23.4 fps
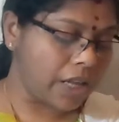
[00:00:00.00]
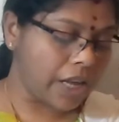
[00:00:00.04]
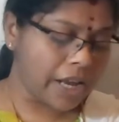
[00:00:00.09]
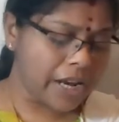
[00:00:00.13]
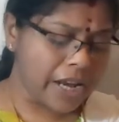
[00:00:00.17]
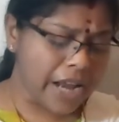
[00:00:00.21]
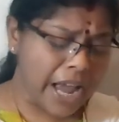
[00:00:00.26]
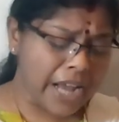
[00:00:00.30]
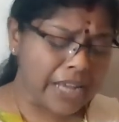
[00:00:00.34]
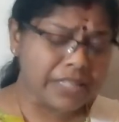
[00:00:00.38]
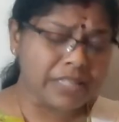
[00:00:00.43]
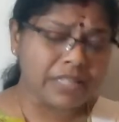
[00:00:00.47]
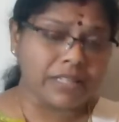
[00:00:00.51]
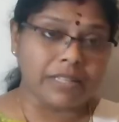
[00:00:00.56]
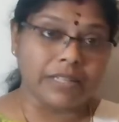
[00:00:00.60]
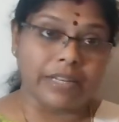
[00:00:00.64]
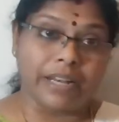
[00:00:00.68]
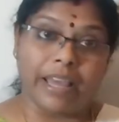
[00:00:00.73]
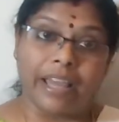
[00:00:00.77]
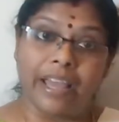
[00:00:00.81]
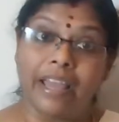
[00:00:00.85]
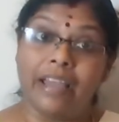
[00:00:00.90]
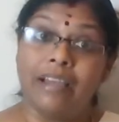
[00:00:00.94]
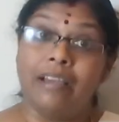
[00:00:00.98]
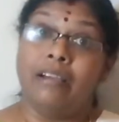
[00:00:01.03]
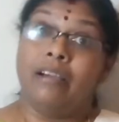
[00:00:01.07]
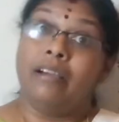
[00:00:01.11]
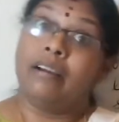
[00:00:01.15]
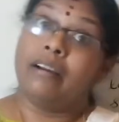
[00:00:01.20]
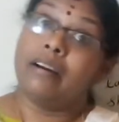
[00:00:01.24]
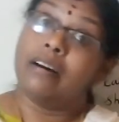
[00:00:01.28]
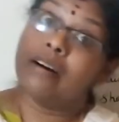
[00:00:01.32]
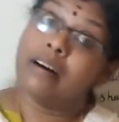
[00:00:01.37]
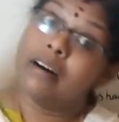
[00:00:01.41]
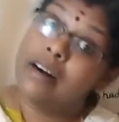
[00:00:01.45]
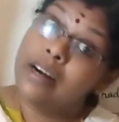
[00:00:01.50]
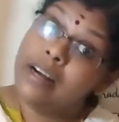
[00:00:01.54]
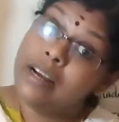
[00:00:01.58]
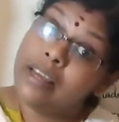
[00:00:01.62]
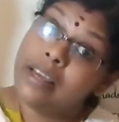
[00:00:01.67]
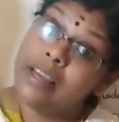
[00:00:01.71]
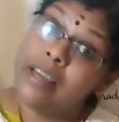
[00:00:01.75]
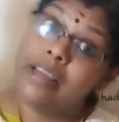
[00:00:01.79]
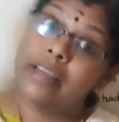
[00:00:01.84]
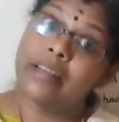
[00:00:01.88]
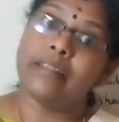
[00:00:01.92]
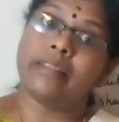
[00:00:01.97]
Next day,
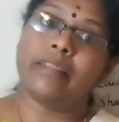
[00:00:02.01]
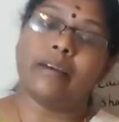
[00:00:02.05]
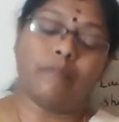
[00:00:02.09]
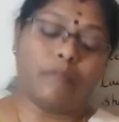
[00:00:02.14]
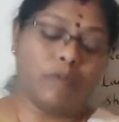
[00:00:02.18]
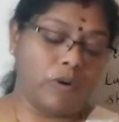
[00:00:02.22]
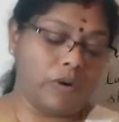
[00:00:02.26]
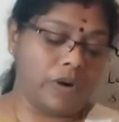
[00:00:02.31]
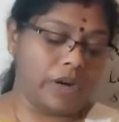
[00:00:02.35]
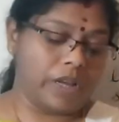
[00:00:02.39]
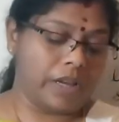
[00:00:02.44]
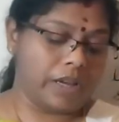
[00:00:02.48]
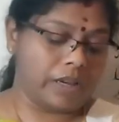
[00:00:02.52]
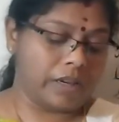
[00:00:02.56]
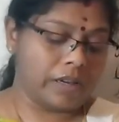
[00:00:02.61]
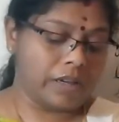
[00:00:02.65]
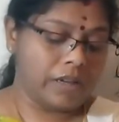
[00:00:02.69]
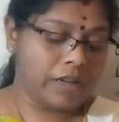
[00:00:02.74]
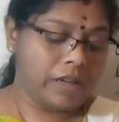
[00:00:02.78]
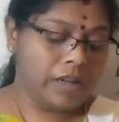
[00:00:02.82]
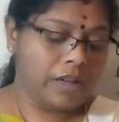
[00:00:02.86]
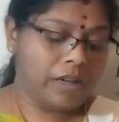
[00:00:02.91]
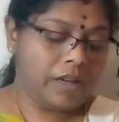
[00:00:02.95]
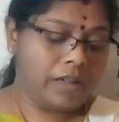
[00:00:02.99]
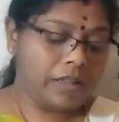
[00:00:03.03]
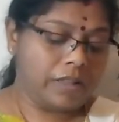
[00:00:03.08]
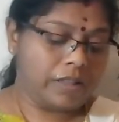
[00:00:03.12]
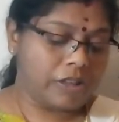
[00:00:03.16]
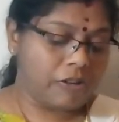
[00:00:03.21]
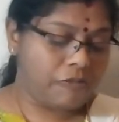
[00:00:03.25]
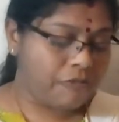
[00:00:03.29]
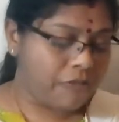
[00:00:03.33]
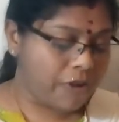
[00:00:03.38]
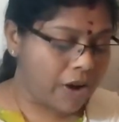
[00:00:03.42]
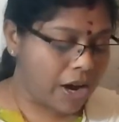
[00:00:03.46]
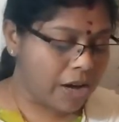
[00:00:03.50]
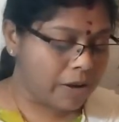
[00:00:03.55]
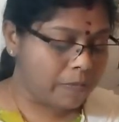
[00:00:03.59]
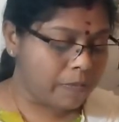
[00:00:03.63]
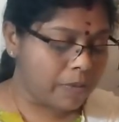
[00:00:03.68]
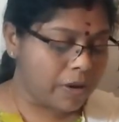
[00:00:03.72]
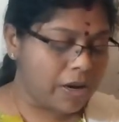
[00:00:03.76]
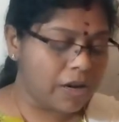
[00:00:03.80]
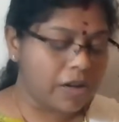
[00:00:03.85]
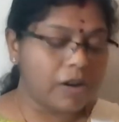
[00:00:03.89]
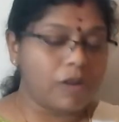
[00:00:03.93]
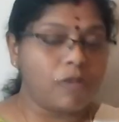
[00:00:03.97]
early in the morning, the
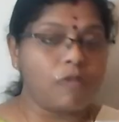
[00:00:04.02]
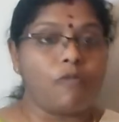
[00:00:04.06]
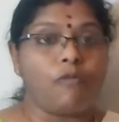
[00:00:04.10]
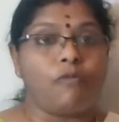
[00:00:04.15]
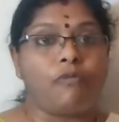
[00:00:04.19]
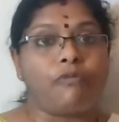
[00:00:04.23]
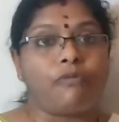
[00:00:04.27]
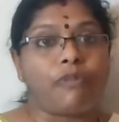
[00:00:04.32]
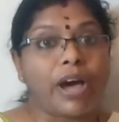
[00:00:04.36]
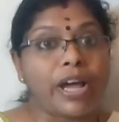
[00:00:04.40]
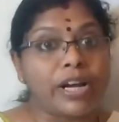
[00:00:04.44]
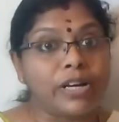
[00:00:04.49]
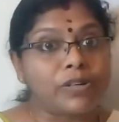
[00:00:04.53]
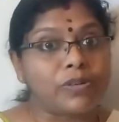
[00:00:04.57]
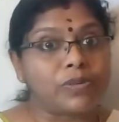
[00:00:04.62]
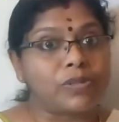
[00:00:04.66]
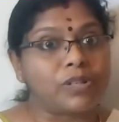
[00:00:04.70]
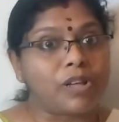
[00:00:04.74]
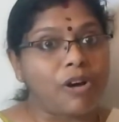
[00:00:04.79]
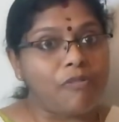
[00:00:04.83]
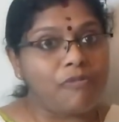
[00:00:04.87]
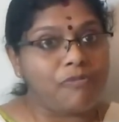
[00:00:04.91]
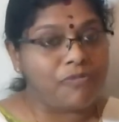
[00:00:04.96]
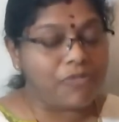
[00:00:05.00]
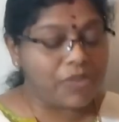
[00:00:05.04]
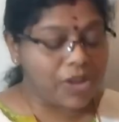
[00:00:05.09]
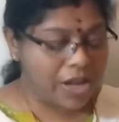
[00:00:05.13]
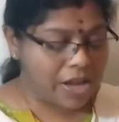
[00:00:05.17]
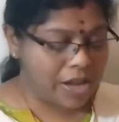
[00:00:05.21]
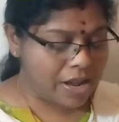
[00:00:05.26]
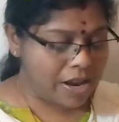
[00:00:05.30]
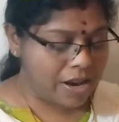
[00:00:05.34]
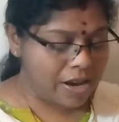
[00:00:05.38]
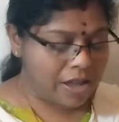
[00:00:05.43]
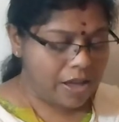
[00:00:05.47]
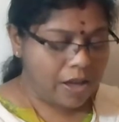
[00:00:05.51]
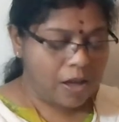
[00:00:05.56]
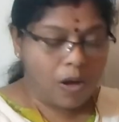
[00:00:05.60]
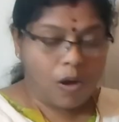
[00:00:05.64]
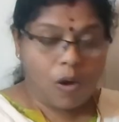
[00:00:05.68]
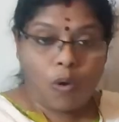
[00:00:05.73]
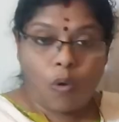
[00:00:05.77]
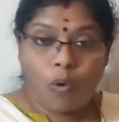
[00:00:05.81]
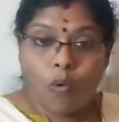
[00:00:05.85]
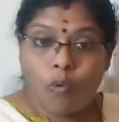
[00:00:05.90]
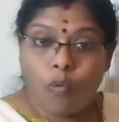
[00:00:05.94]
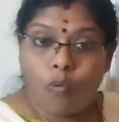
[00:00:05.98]
farmer went to the field
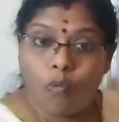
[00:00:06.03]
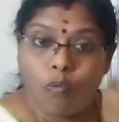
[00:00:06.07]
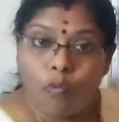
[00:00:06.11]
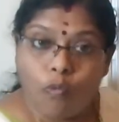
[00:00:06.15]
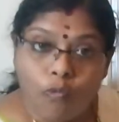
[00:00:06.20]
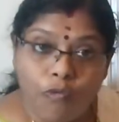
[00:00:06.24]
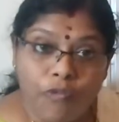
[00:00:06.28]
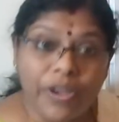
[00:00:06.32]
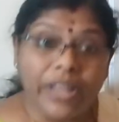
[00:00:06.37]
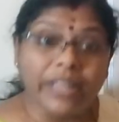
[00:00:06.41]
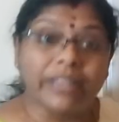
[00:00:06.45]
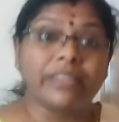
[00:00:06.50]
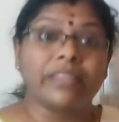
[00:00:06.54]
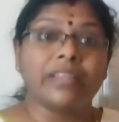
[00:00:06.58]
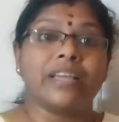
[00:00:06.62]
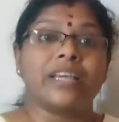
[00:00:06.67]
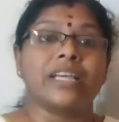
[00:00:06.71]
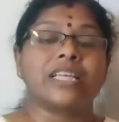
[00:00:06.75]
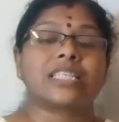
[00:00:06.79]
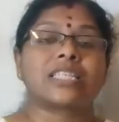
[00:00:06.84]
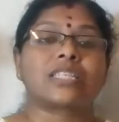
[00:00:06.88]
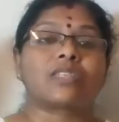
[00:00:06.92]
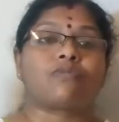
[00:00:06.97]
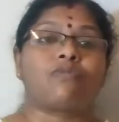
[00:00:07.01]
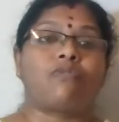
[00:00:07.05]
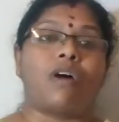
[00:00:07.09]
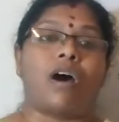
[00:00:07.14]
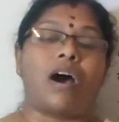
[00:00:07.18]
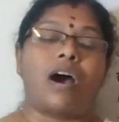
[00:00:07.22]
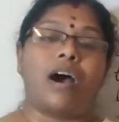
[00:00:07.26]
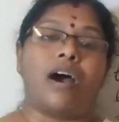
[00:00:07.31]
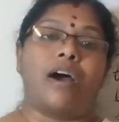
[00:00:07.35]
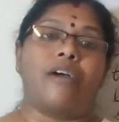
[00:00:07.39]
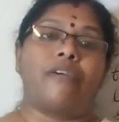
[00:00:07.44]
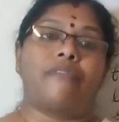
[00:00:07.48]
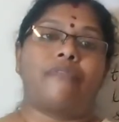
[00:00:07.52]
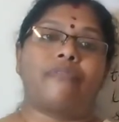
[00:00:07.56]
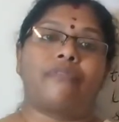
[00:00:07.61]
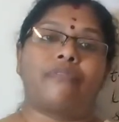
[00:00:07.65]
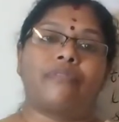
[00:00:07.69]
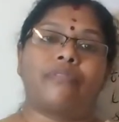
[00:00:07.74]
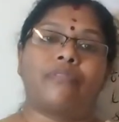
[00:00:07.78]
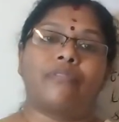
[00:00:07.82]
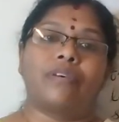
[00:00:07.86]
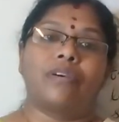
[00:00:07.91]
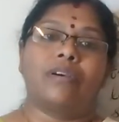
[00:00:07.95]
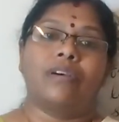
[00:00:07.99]
with his wife.
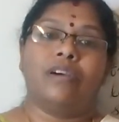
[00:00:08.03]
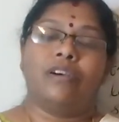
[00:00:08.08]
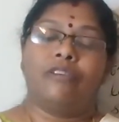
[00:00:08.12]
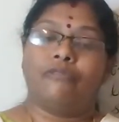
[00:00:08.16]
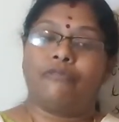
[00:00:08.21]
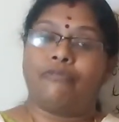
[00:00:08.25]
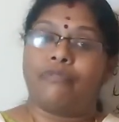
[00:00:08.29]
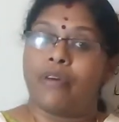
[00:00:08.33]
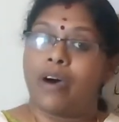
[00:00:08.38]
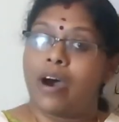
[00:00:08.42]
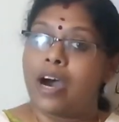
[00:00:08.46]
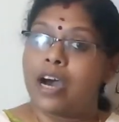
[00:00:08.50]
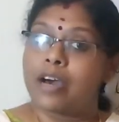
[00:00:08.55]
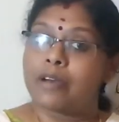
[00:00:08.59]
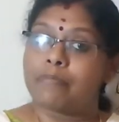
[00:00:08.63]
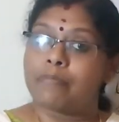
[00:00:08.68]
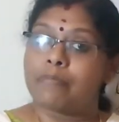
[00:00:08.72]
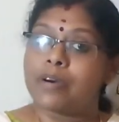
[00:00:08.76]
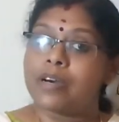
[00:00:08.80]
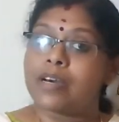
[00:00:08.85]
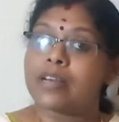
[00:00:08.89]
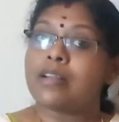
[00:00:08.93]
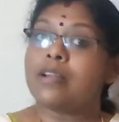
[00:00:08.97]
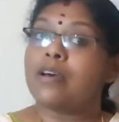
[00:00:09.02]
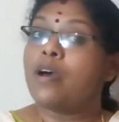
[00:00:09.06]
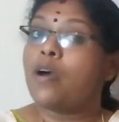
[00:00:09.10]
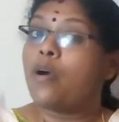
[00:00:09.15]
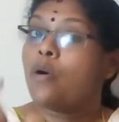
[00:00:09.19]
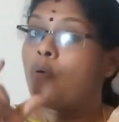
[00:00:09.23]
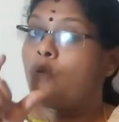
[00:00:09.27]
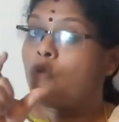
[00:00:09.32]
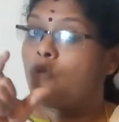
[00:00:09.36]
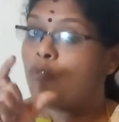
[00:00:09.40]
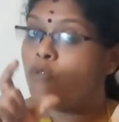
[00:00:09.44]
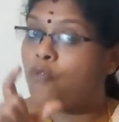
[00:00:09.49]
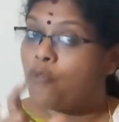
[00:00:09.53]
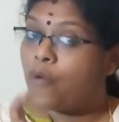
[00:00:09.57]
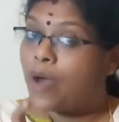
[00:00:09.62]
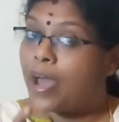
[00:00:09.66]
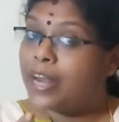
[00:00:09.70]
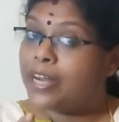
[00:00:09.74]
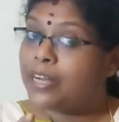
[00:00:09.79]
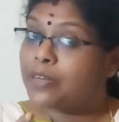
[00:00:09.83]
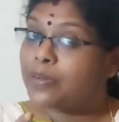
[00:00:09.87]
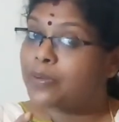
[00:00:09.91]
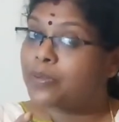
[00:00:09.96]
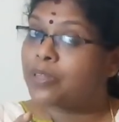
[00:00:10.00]
Farmer
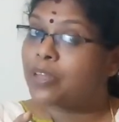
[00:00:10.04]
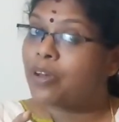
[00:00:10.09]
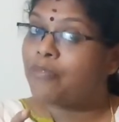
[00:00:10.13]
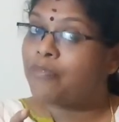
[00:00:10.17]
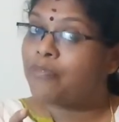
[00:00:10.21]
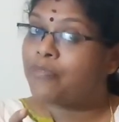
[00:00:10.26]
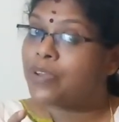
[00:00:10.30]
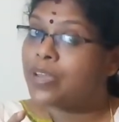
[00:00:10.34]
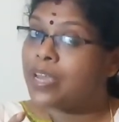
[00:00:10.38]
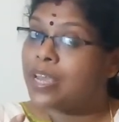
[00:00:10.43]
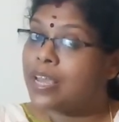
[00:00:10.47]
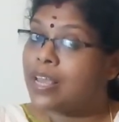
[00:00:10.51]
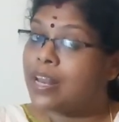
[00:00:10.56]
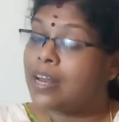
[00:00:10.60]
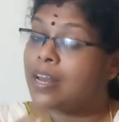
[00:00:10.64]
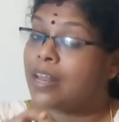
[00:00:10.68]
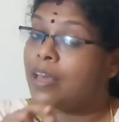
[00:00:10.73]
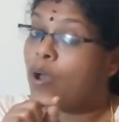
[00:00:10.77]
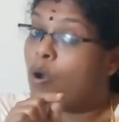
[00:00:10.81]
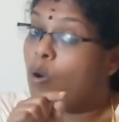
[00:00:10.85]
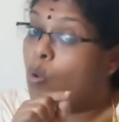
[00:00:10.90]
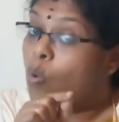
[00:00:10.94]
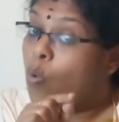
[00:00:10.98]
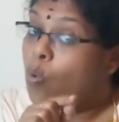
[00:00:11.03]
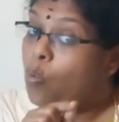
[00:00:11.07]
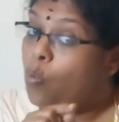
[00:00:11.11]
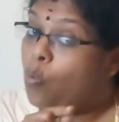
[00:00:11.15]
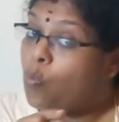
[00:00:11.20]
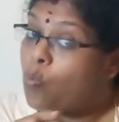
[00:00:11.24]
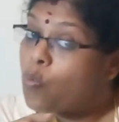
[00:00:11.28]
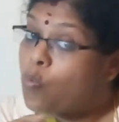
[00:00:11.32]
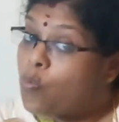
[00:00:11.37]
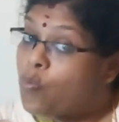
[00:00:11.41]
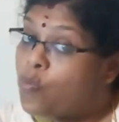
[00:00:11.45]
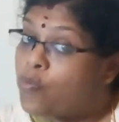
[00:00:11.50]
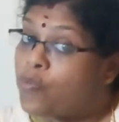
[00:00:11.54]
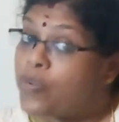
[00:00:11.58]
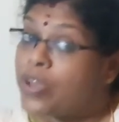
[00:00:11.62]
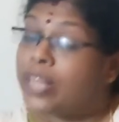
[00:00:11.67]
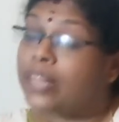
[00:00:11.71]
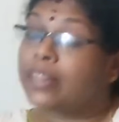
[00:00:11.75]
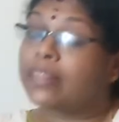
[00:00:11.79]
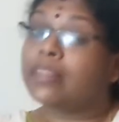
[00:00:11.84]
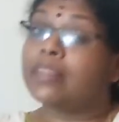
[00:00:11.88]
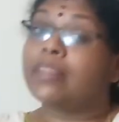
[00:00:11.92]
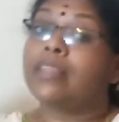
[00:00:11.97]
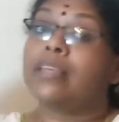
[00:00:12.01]
went to the field
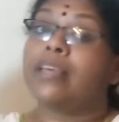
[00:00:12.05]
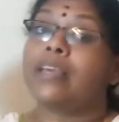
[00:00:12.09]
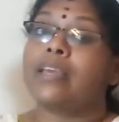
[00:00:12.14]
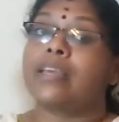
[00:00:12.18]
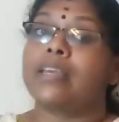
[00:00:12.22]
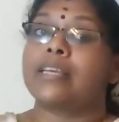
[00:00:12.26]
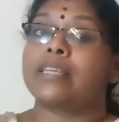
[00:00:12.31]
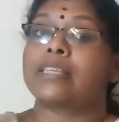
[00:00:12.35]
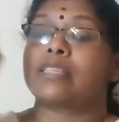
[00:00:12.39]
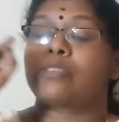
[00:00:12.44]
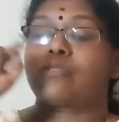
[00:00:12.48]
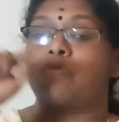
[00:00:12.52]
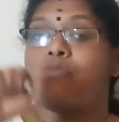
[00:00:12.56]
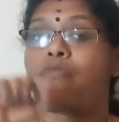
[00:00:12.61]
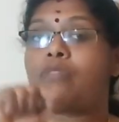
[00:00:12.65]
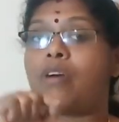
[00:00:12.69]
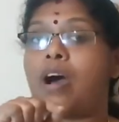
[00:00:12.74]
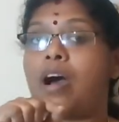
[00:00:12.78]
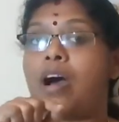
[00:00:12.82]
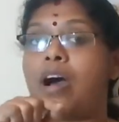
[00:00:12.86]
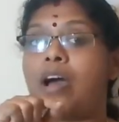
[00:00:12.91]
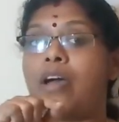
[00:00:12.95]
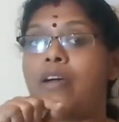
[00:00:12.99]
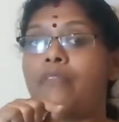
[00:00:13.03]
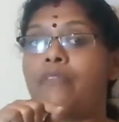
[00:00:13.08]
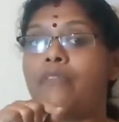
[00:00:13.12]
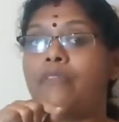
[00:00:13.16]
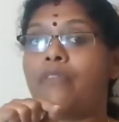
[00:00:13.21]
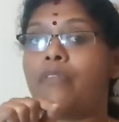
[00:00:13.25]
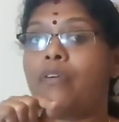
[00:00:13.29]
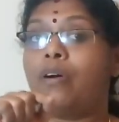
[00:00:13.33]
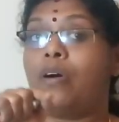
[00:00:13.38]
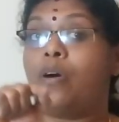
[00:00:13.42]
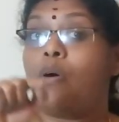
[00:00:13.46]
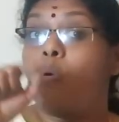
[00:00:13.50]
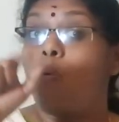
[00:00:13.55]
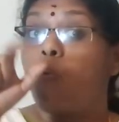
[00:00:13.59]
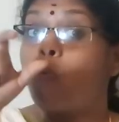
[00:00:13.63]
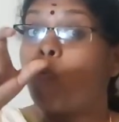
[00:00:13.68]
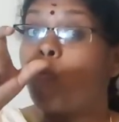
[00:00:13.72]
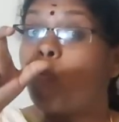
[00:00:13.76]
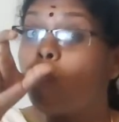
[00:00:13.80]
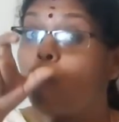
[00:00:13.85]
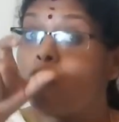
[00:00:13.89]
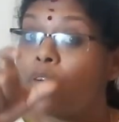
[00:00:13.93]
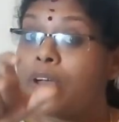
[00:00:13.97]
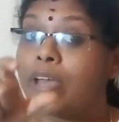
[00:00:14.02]
with his wife.
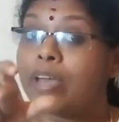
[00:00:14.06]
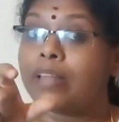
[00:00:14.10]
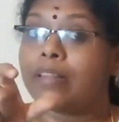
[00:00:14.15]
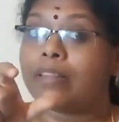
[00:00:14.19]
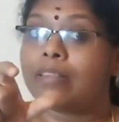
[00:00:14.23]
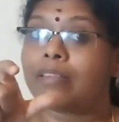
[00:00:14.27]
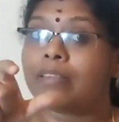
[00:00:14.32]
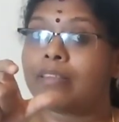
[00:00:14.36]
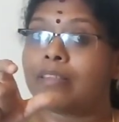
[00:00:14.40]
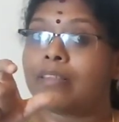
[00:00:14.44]
With.